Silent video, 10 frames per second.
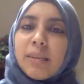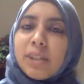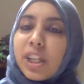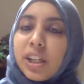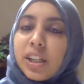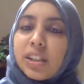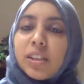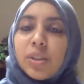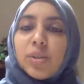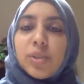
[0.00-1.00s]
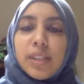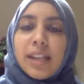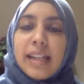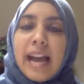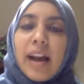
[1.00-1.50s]
material to
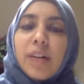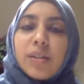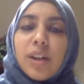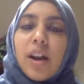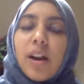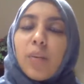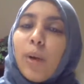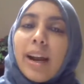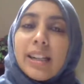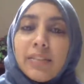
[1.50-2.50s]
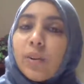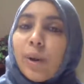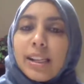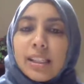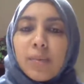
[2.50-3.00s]
send out on different
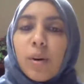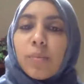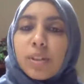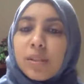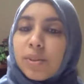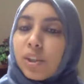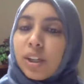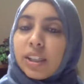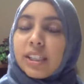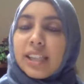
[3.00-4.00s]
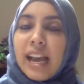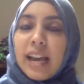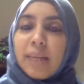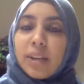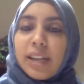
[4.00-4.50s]
ways to support Muslims during this
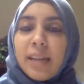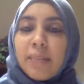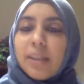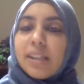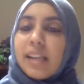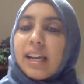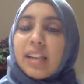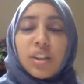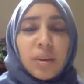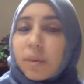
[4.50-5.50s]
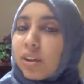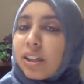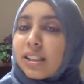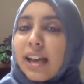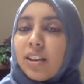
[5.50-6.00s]
time on campus and your
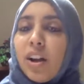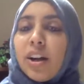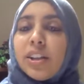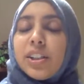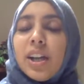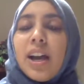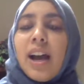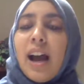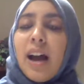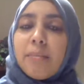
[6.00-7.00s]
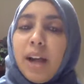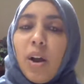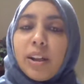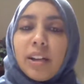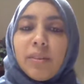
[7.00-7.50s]
communities at large, not
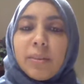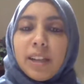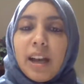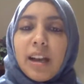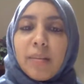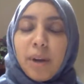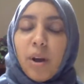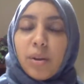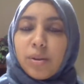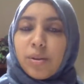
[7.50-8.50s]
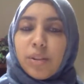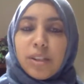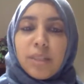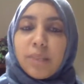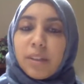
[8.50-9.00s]
only in Ramadan, but also just
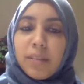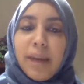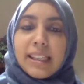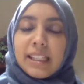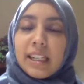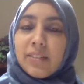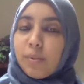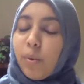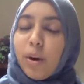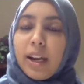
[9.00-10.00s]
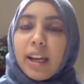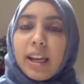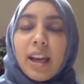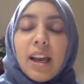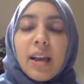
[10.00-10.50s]
to build capacity of supporting
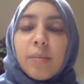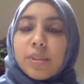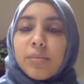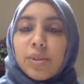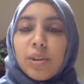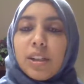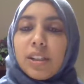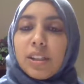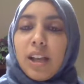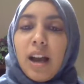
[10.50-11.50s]
Muslim students